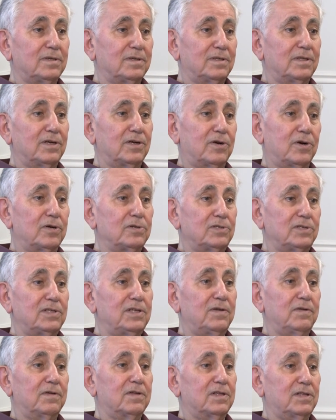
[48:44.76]
The, gross,
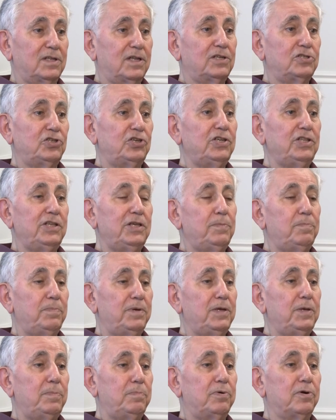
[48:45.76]
the G D
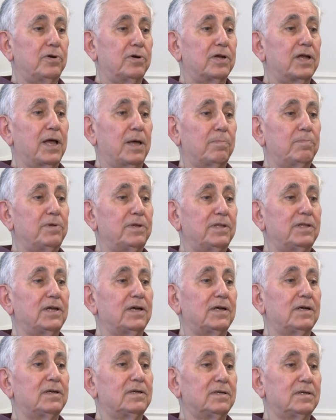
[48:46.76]
P per
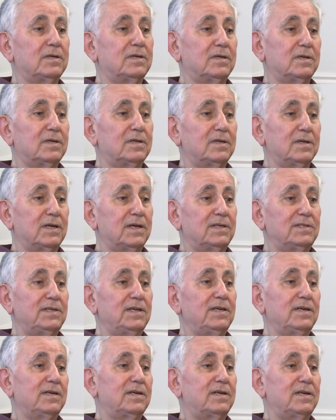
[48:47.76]
capita has
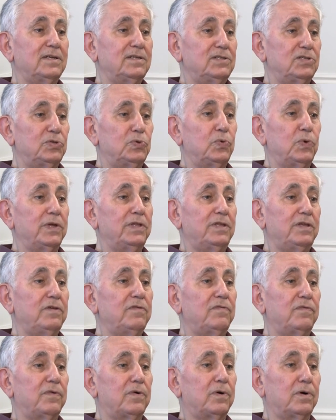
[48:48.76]
increased
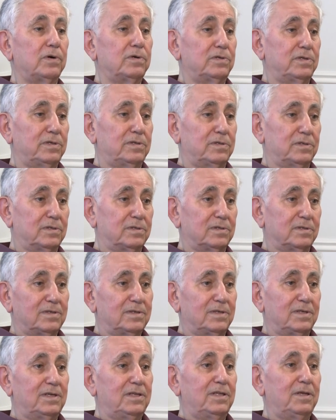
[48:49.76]
twenty-fold
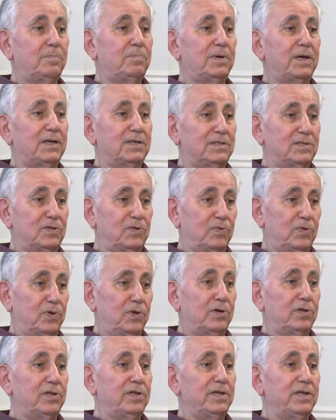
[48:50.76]
in the past
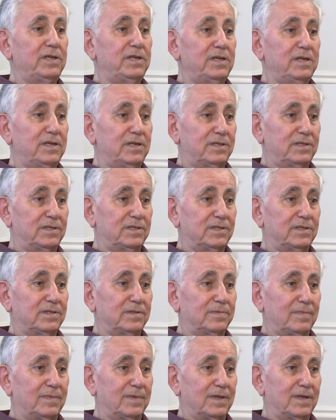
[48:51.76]
thirty years.
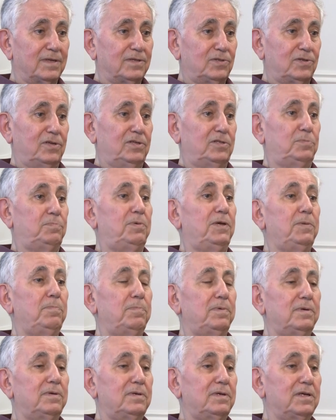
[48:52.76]
So as
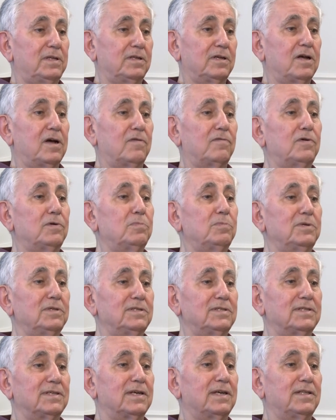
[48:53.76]
people and
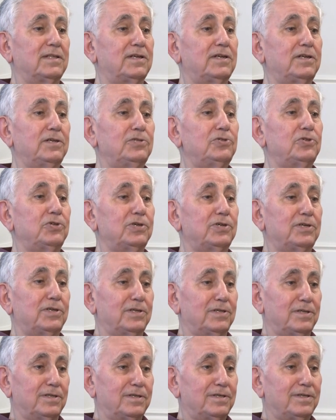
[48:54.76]
governments get richer,
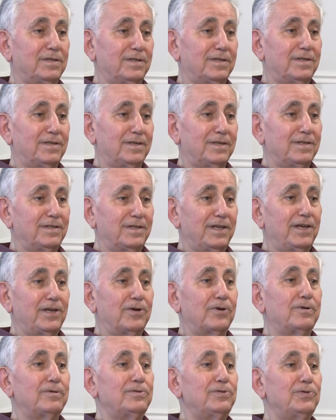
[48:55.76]
they
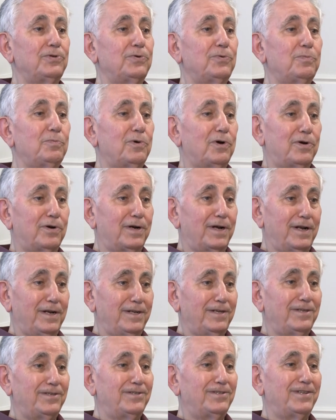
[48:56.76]
consume more
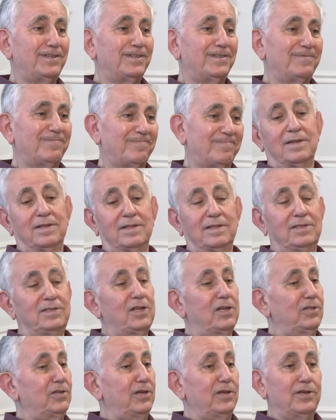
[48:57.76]
energy.
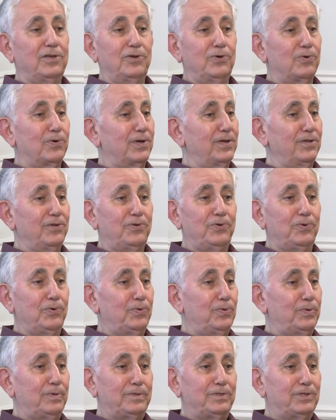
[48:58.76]
Nothing you can do
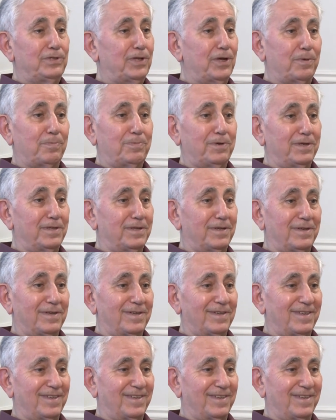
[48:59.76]
to stop it.